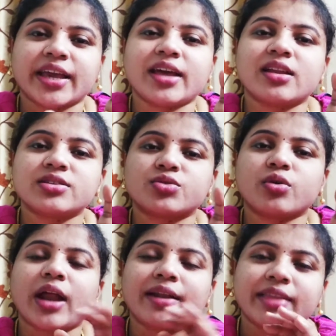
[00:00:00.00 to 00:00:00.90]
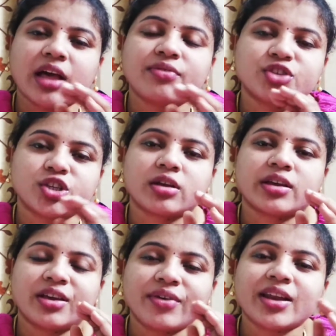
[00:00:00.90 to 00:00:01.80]
a stone and they have
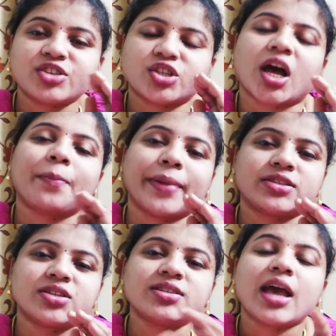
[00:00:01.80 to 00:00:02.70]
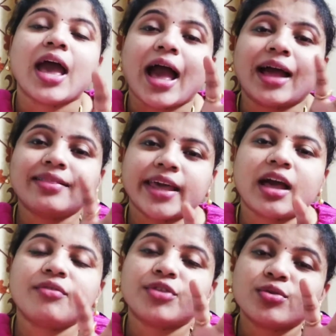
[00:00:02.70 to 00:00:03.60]
given a sharp edges, and they
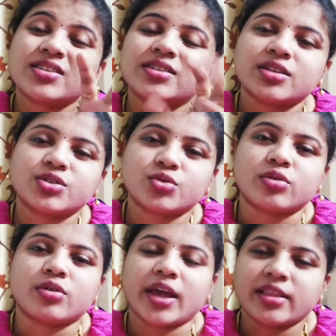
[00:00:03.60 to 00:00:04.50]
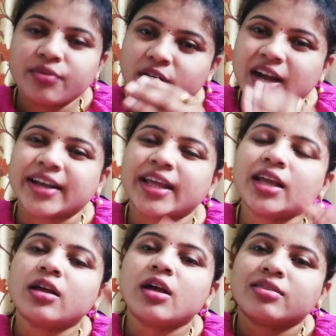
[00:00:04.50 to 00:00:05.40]
have used the stone either for cutting
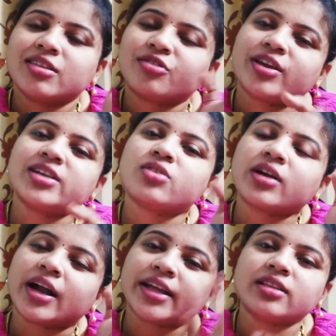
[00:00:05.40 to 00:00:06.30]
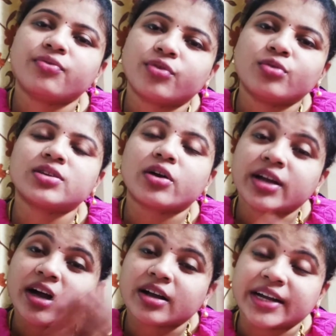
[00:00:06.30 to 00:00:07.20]
the trees or cutting the fruits or
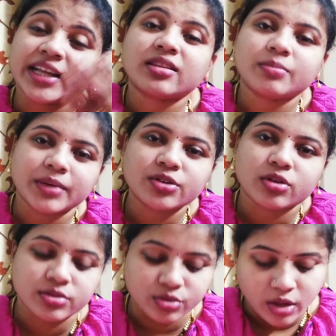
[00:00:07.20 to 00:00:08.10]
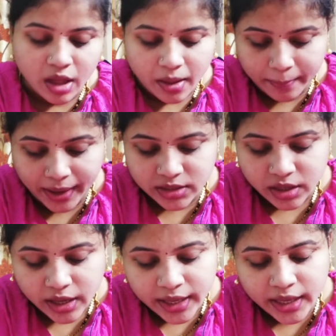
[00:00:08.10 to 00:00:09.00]
cutting the meat also. But
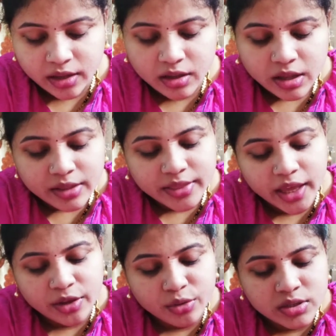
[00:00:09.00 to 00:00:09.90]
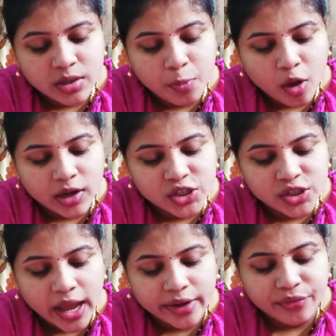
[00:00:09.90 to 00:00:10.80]
here they used polished
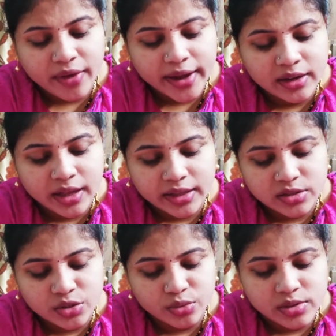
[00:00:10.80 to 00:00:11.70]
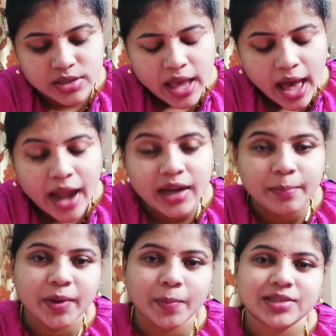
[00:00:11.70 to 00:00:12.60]
and fine cut tools and
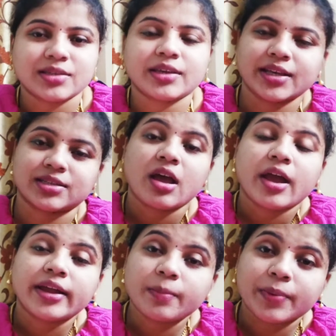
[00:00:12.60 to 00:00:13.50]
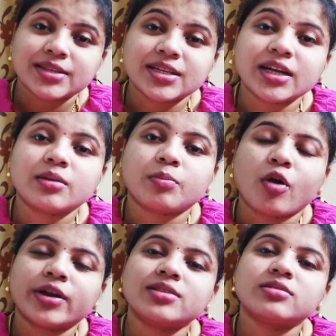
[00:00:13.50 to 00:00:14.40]
implements. Yes, in the present
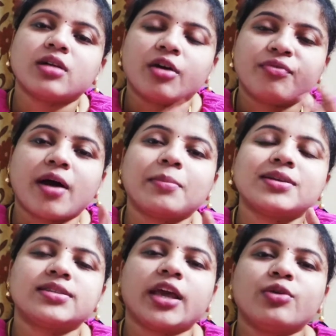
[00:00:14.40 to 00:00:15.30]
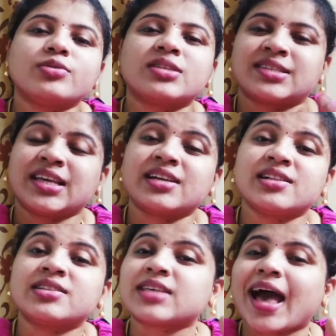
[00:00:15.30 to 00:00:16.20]
modern farmers, they use
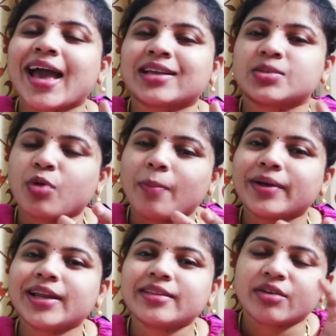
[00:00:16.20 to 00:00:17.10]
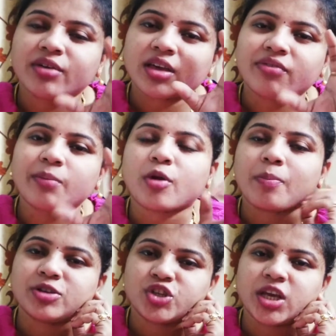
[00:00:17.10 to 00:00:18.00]
sickles, axe. Properly they were given
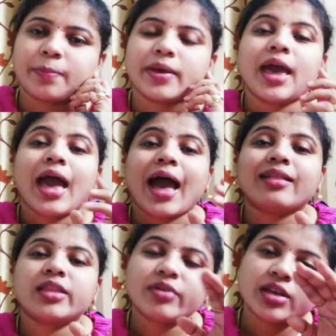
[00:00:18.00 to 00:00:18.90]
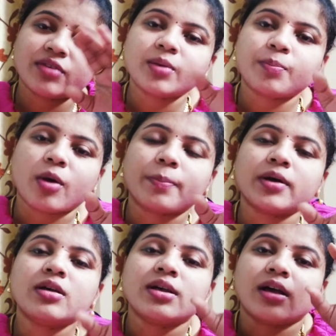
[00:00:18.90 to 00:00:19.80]
proper shape and they were given
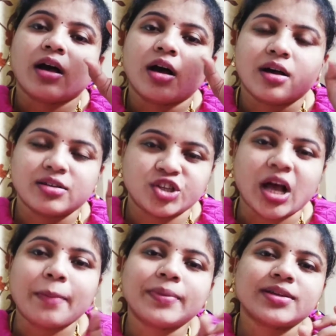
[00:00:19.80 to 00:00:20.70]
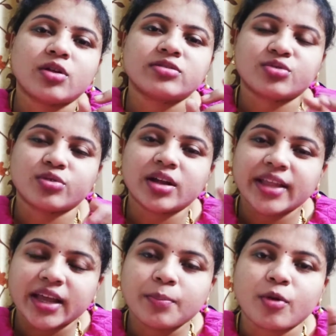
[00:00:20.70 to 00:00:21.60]
proper sharpness also, so that they
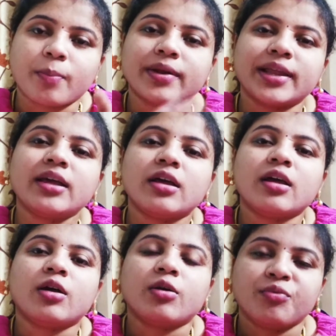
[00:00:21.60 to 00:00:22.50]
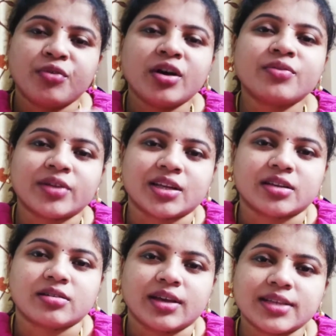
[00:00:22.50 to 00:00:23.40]
can properly work with it,
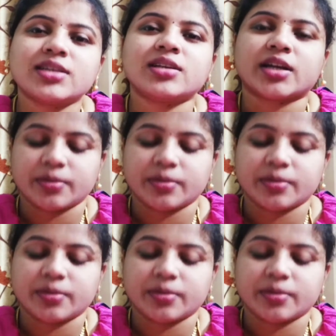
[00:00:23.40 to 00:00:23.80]
isn't it?